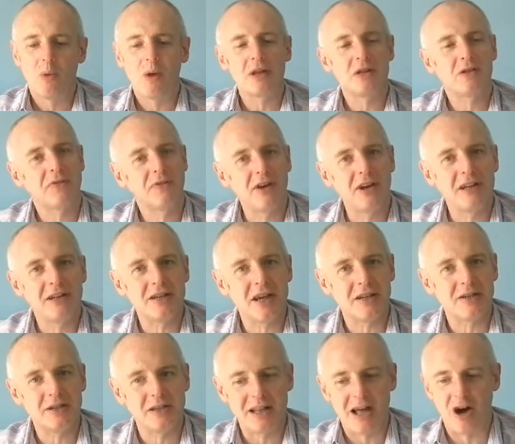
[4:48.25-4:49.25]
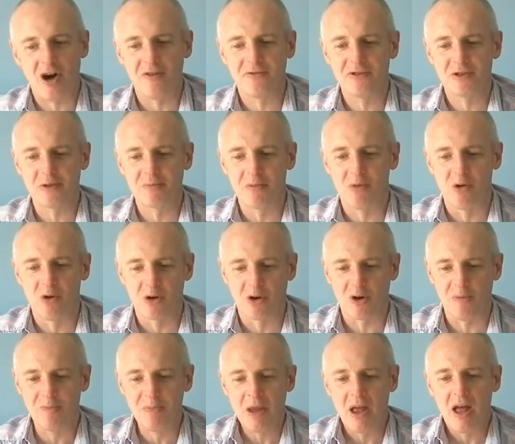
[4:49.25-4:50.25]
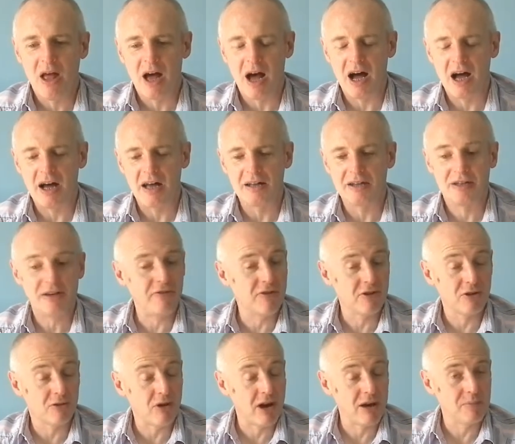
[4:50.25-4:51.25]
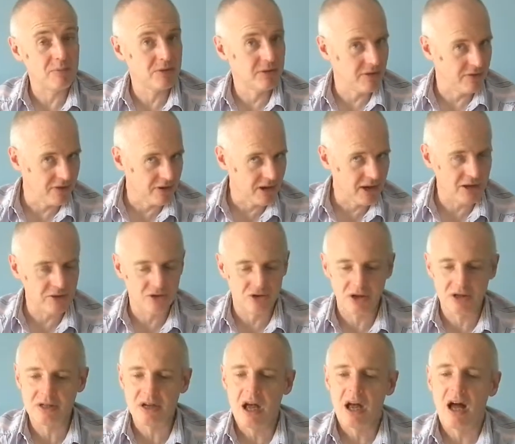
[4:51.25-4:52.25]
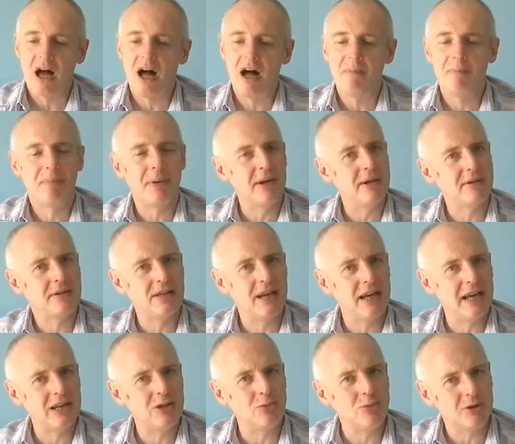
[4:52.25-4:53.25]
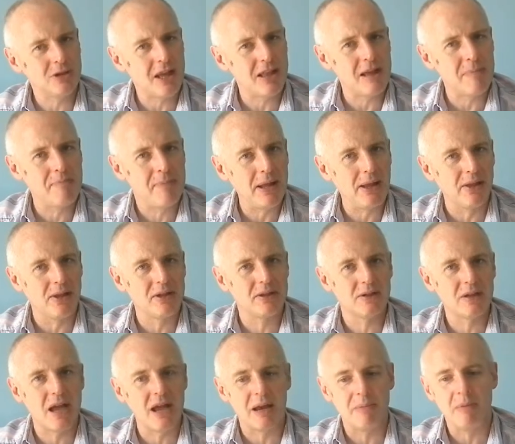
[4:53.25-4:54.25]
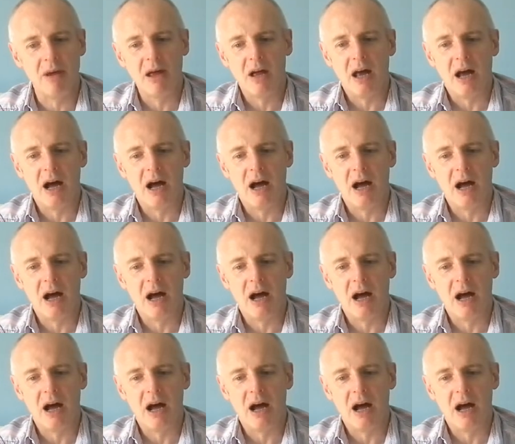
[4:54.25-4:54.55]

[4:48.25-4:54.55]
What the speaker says: Well, it's funny tasting that after the Morgon. Different grapes, different countries, but it's almost like they're built the same.